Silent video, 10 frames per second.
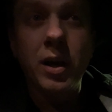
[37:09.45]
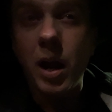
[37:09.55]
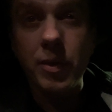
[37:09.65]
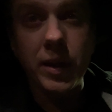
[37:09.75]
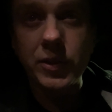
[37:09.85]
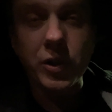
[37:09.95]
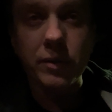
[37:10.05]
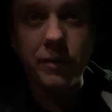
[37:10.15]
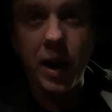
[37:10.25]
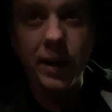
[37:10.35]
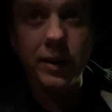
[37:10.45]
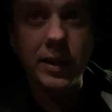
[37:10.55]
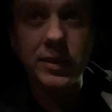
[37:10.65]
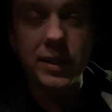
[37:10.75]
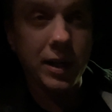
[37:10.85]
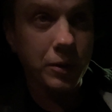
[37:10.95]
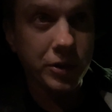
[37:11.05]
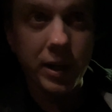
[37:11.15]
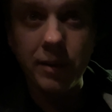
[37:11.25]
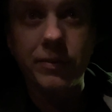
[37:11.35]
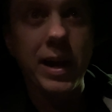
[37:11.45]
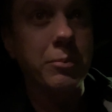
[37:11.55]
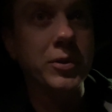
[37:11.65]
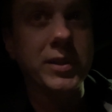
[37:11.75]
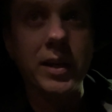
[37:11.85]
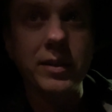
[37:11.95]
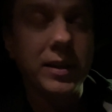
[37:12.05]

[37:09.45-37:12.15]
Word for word: and then it took it fine and it said I should have five percent